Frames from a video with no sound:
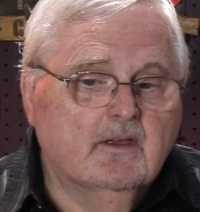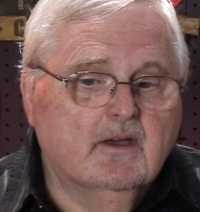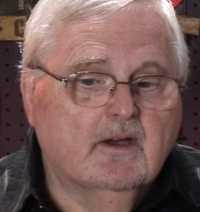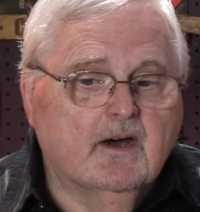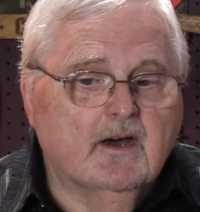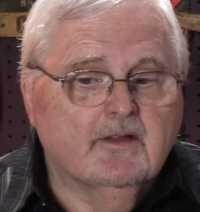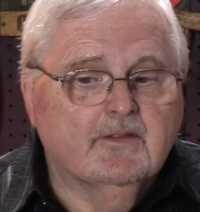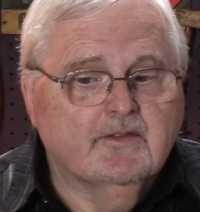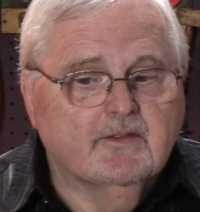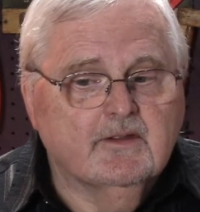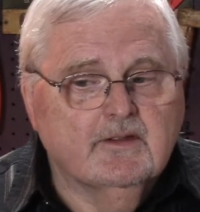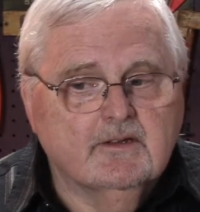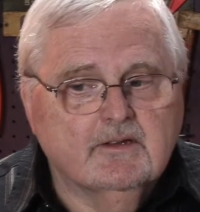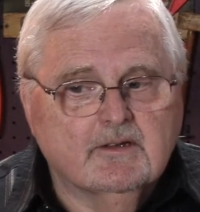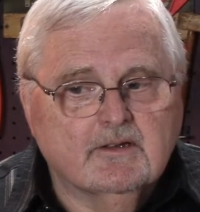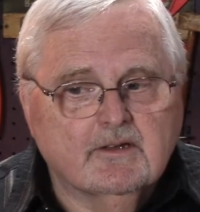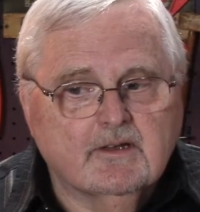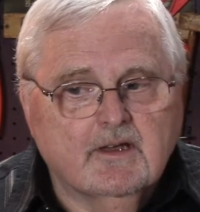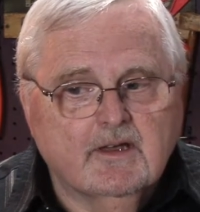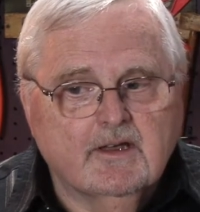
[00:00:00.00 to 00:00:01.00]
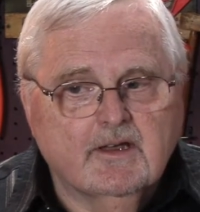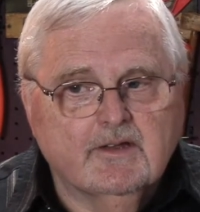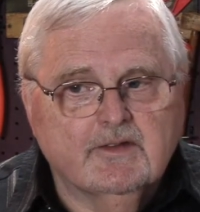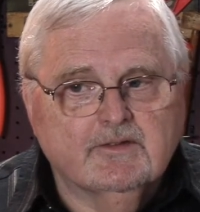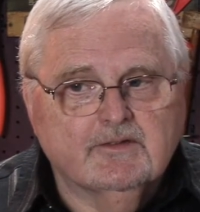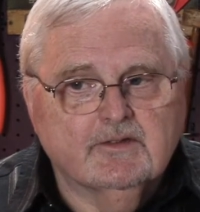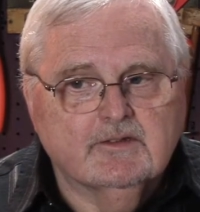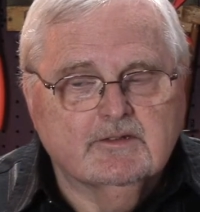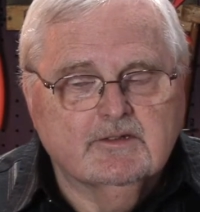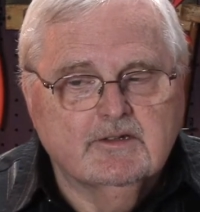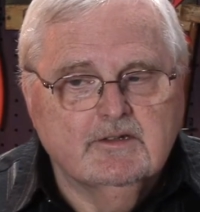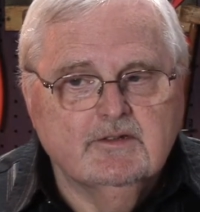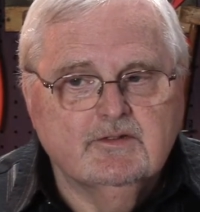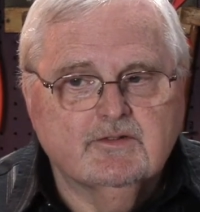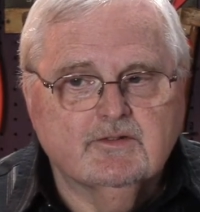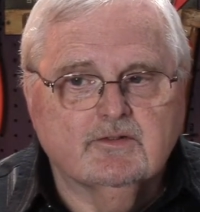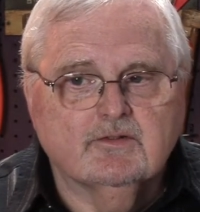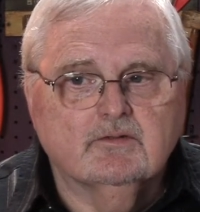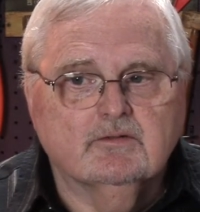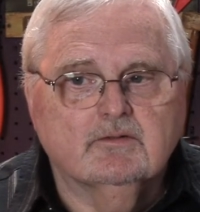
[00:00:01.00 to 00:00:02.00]
I think as a
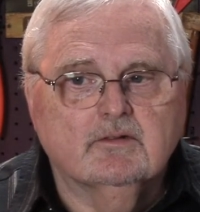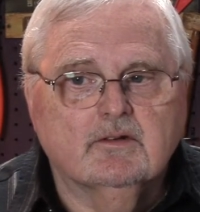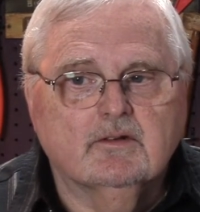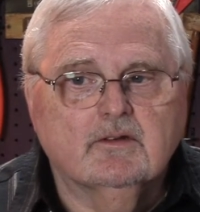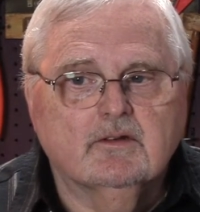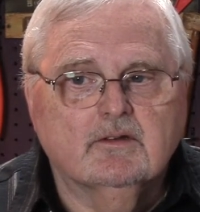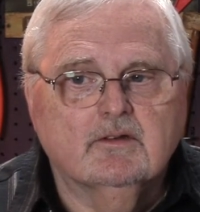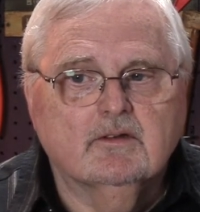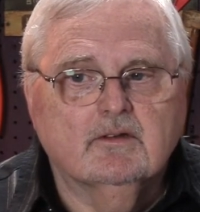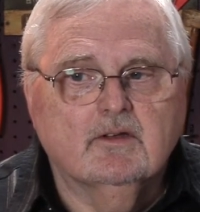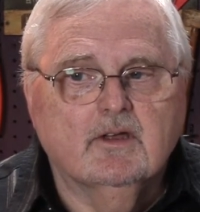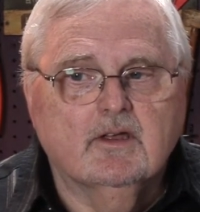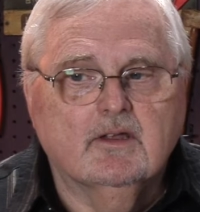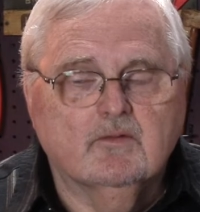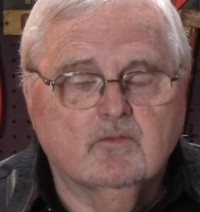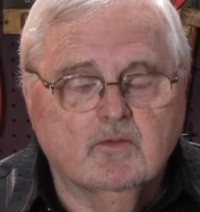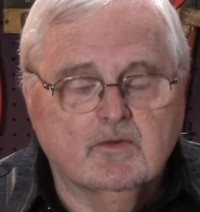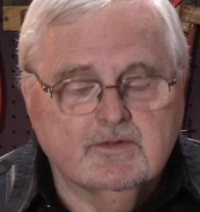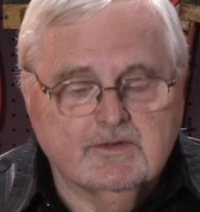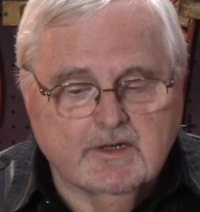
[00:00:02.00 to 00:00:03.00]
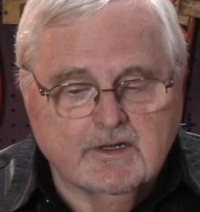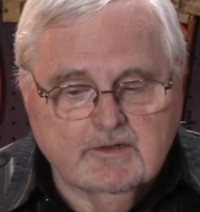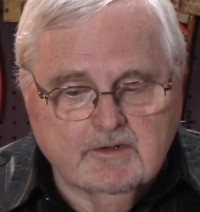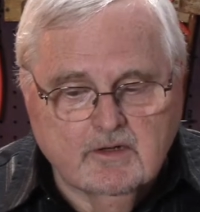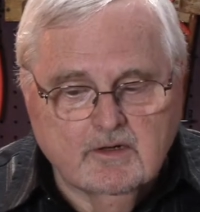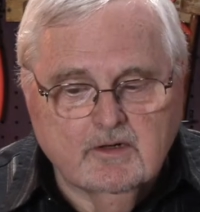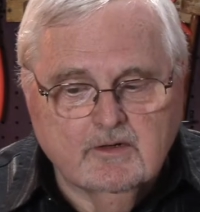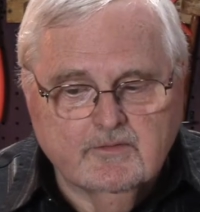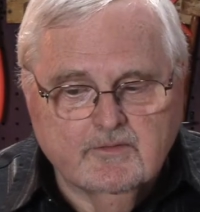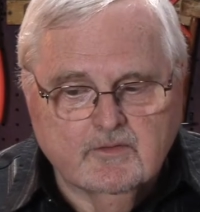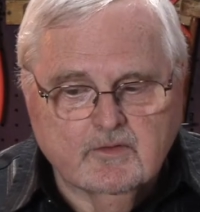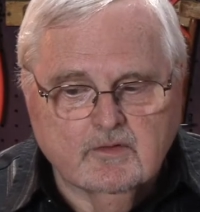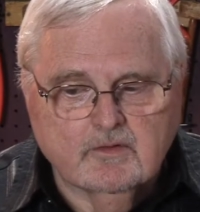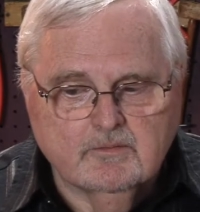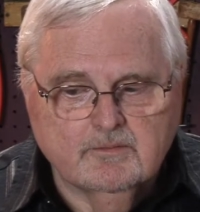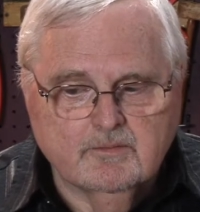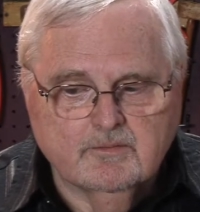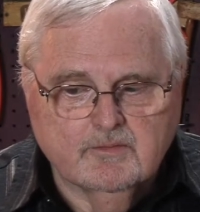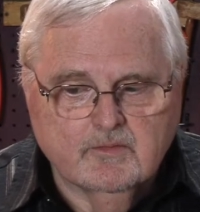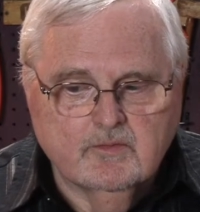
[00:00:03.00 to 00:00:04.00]
teacher, and which I taught
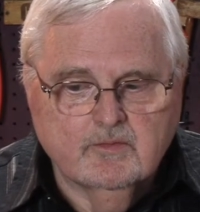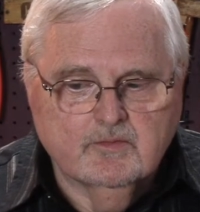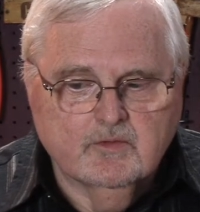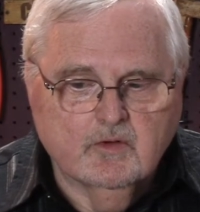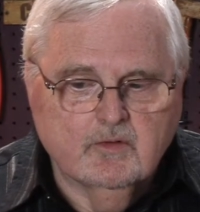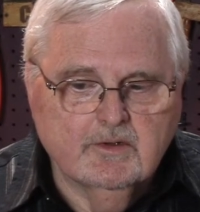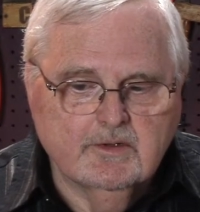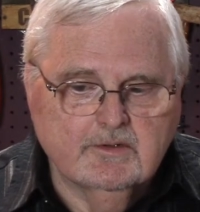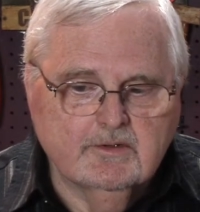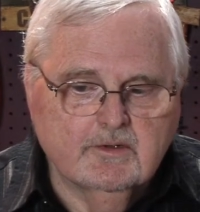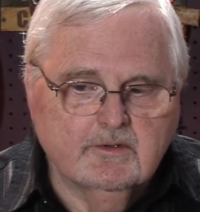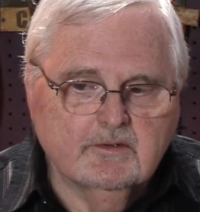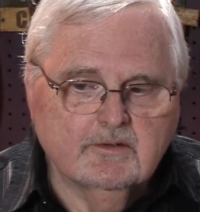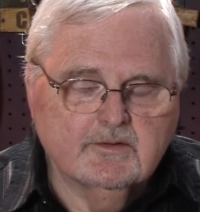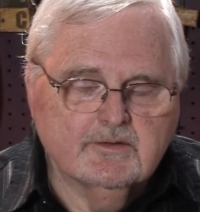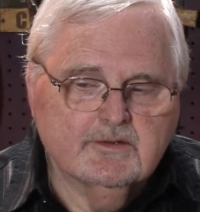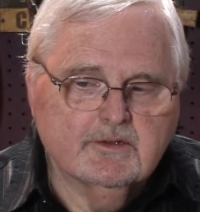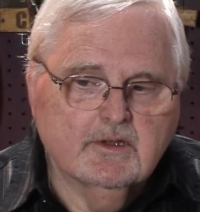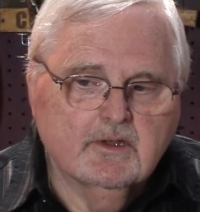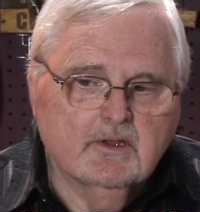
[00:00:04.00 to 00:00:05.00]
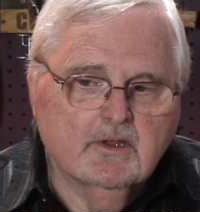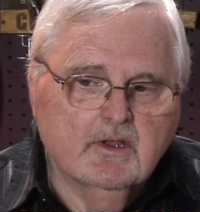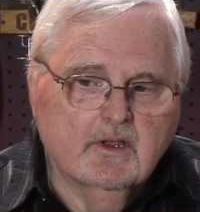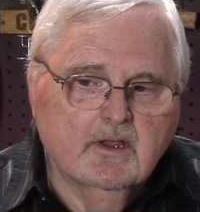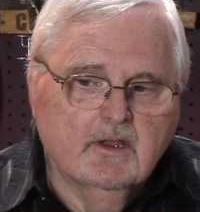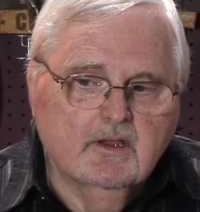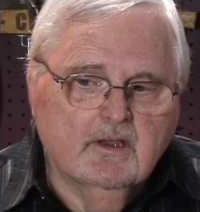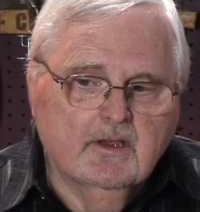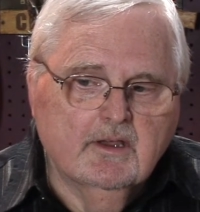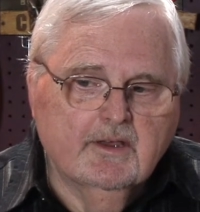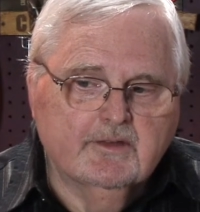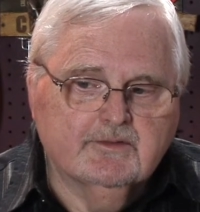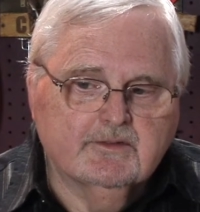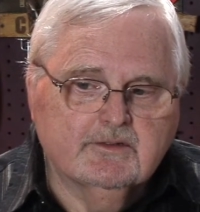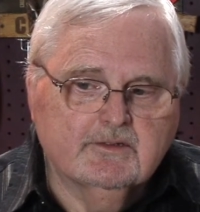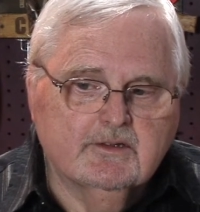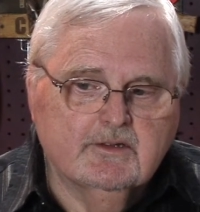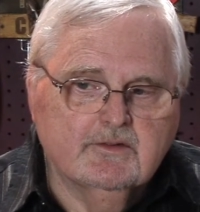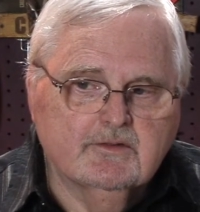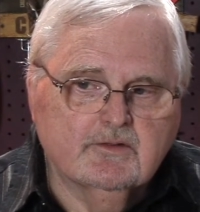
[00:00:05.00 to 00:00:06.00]
for 20 years, as a
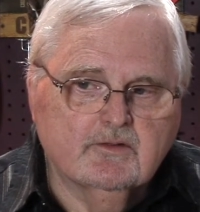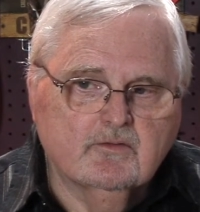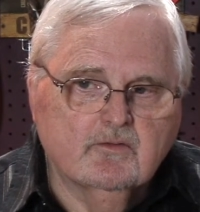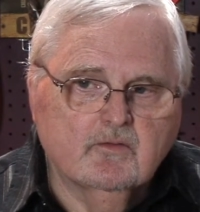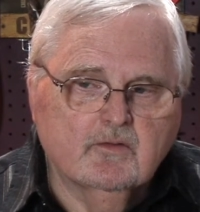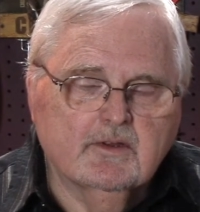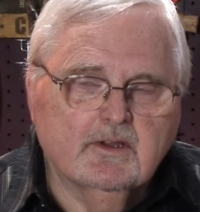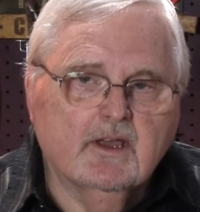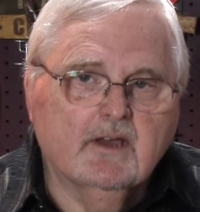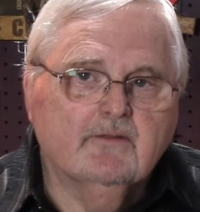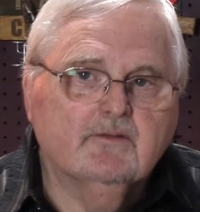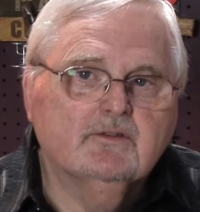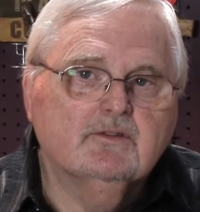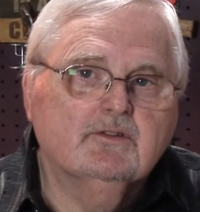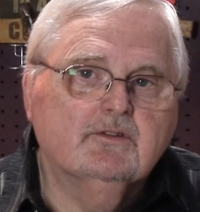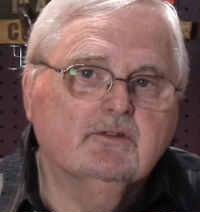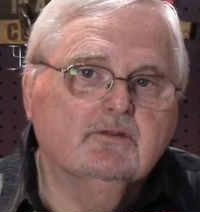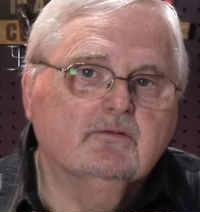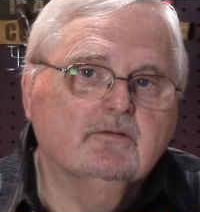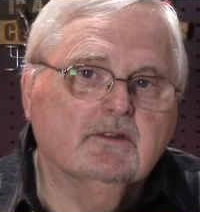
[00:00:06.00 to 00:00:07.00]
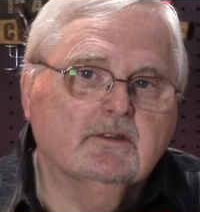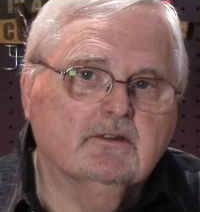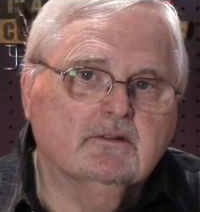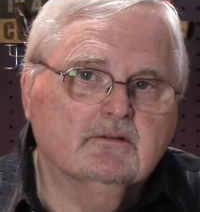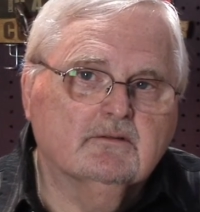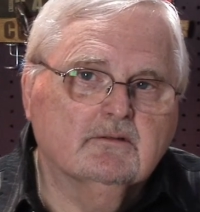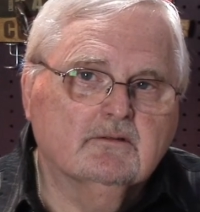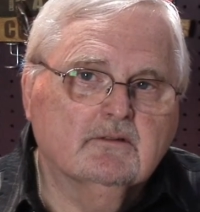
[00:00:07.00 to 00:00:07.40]
teacher, we have a duty